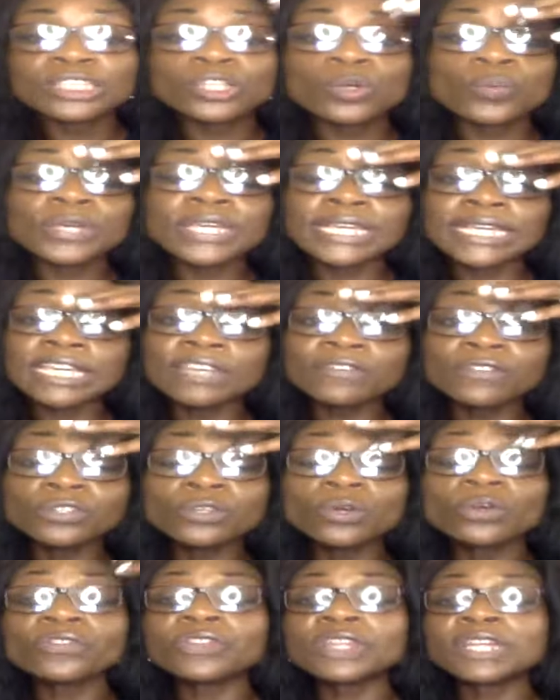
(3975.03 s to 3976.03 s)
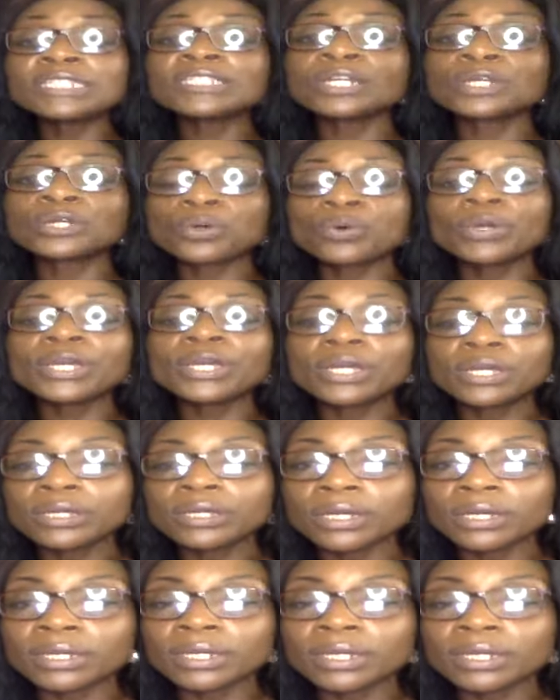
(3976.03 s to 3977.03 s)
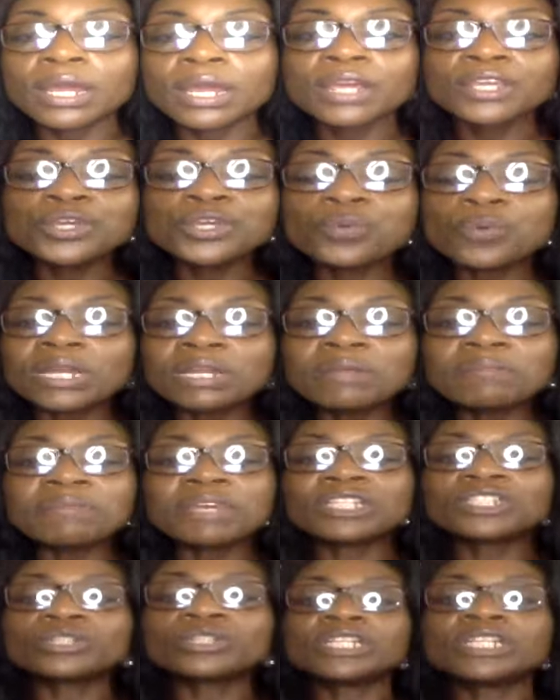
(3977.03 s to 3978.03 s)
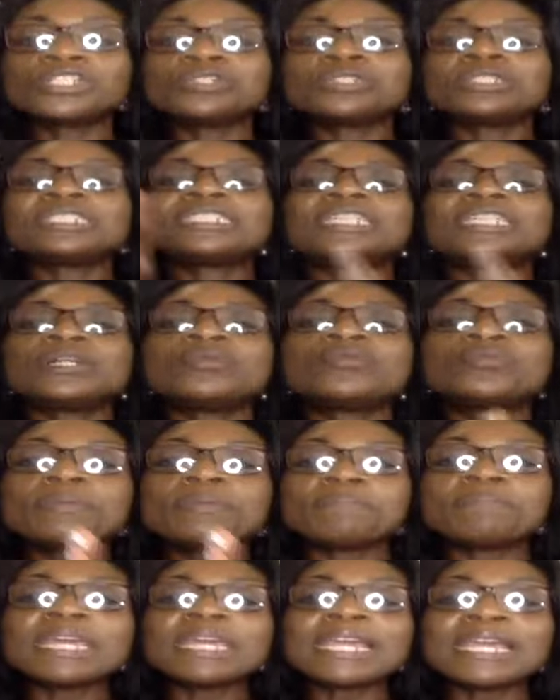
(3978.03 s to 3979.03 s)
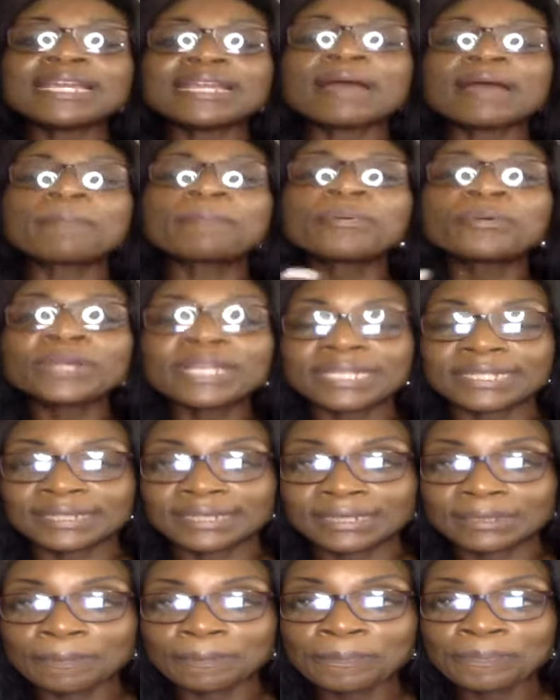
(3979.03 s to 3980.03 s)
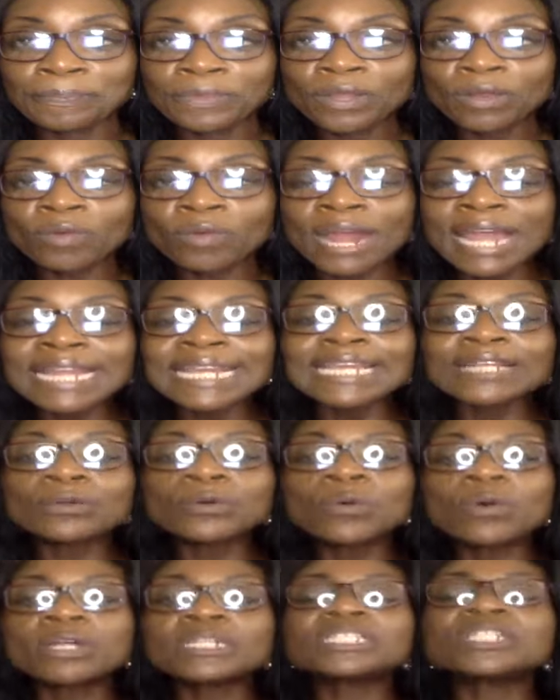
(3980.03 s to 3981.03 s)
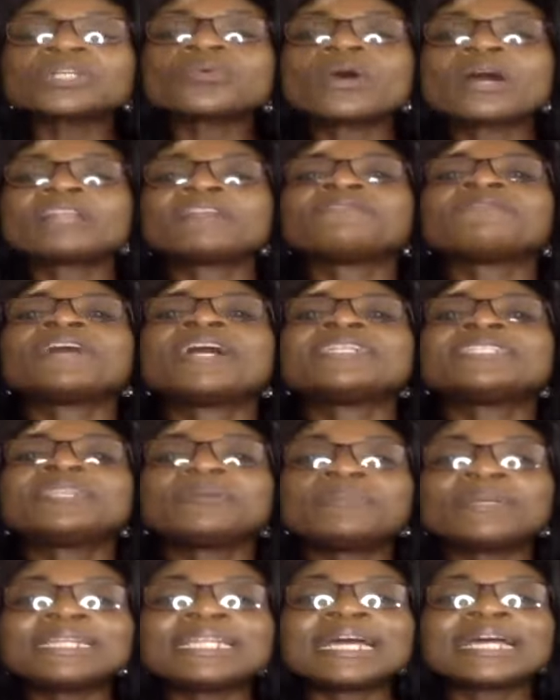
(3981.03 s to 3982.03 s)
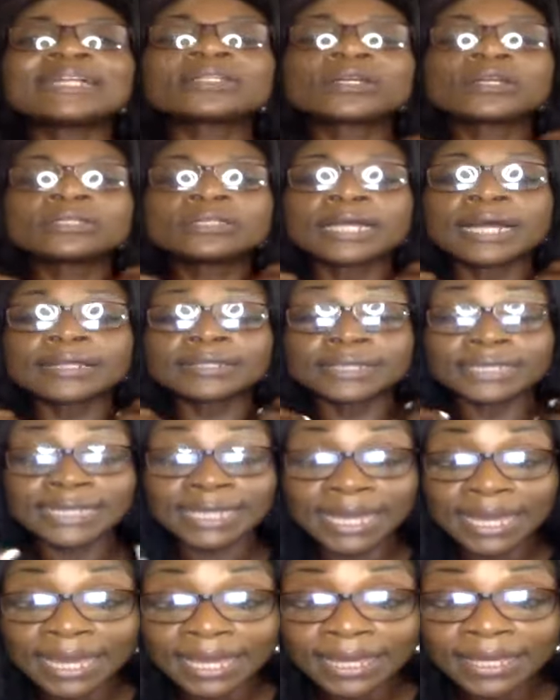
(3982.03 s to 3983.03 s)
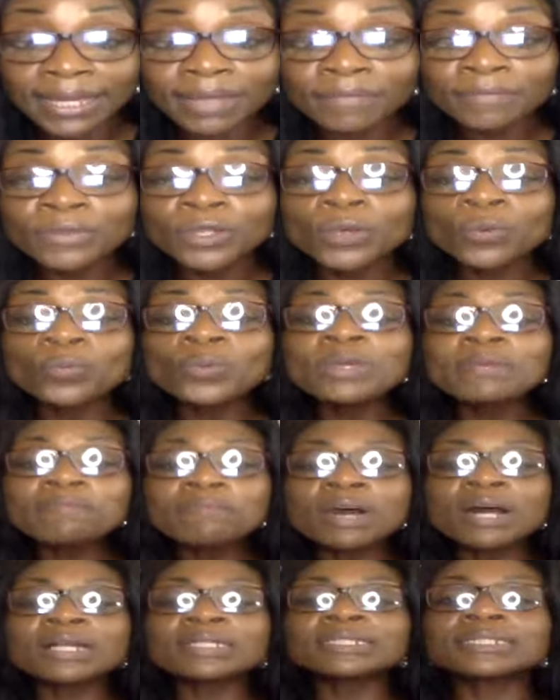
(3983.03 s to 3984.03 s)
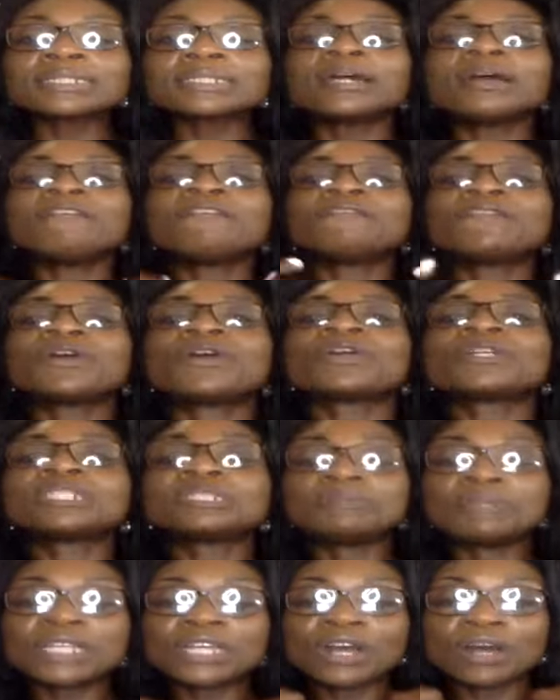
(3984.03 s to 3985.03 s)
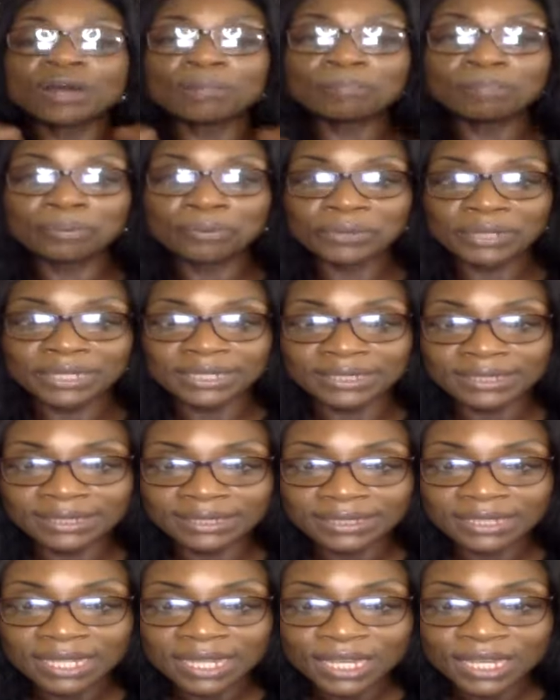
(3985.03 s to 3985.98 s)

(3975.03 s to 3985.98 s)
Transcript: So we even though things are going good, you want to make sure that you still remain a priest, right? In order to qualify to be that that king, we must first become priests.